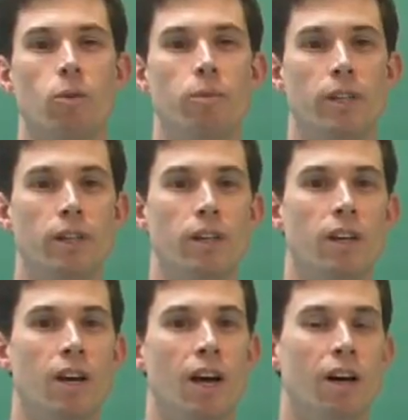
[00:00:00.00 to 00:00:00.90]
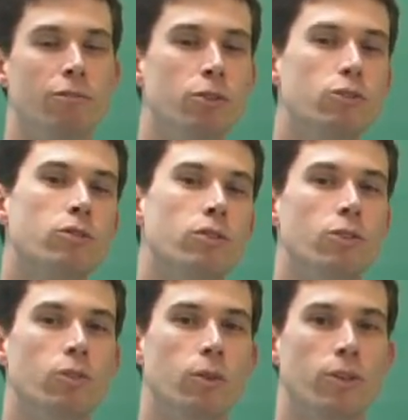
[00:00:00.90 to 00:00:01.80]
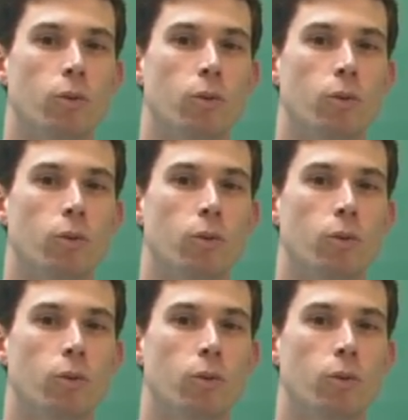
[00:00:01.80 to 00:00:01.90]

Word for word: will be of use to you when you're